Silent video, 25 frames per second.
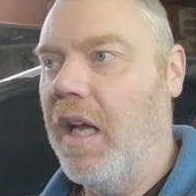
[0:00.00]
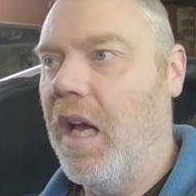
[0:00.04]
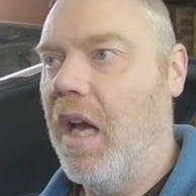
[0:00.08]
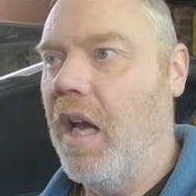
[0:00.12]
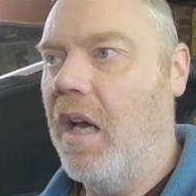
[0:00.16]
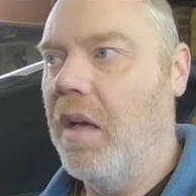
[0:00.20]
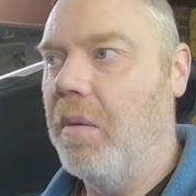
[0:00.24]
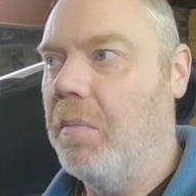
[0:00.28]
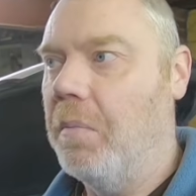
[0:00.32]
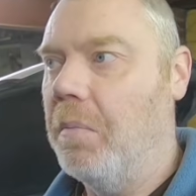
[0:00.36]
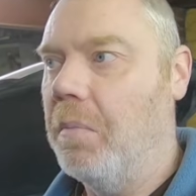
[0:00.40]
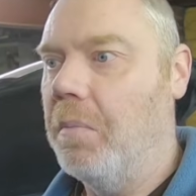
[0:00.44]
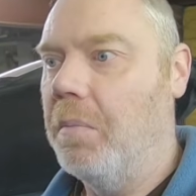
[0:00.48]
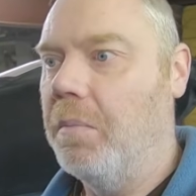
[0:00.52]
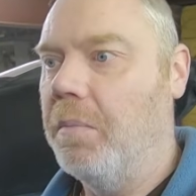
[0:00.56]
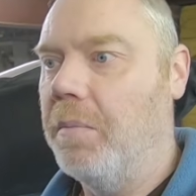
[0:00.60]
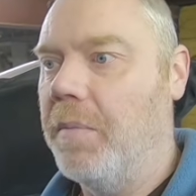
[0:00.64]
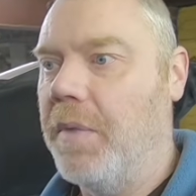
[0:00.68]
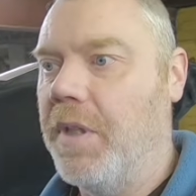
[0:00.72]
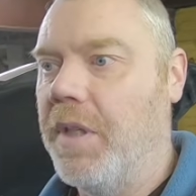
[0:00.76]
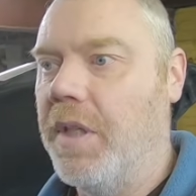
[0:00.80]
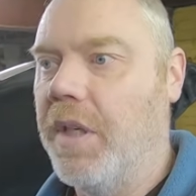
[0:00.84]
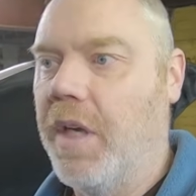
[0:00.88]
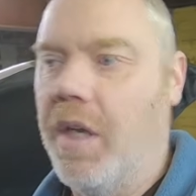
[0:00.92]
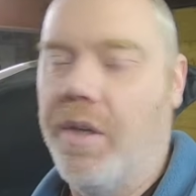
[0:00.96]

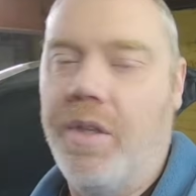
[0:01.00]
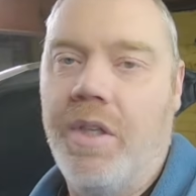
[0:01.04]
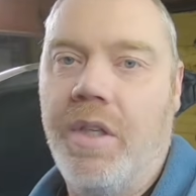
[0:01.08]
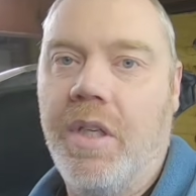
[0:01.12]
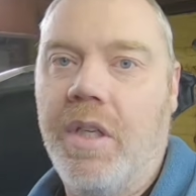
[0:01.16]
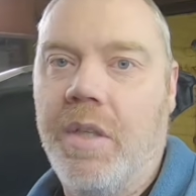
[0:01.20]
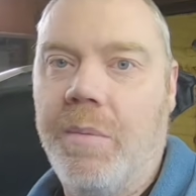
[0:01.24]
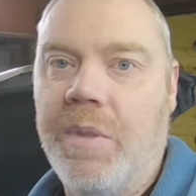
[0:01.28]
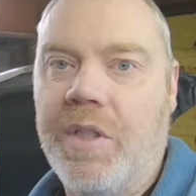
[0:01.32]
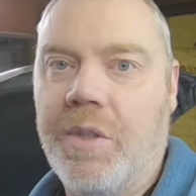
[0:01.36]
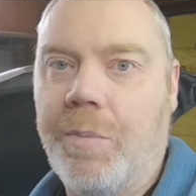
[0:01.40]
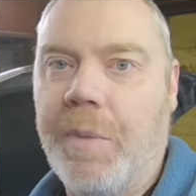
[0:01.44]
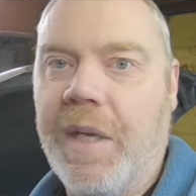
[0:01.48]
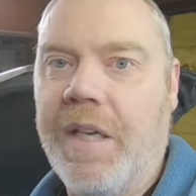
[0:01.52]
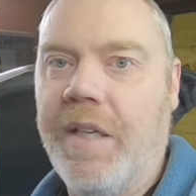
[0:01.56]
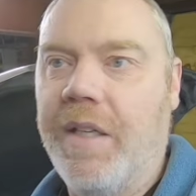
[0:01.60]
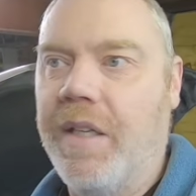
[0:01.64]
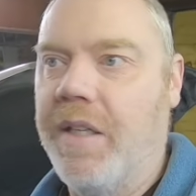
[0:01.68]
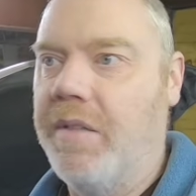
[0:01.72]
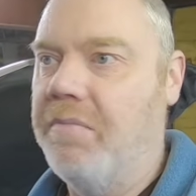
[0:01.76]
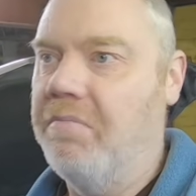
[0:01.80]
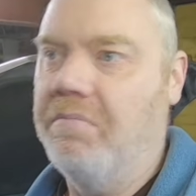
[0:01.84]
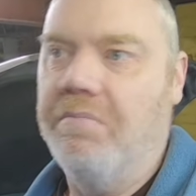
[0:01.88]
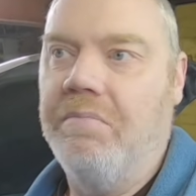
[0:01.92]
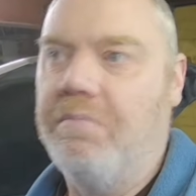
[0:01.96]
you know, you're going to be
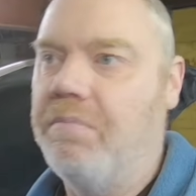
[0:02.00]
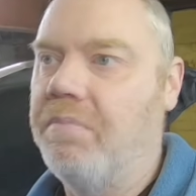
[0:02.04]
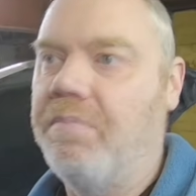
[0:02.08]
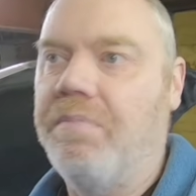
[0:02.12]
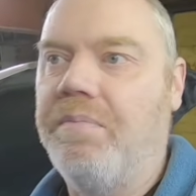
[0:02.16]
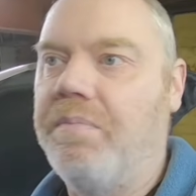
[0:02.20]
spending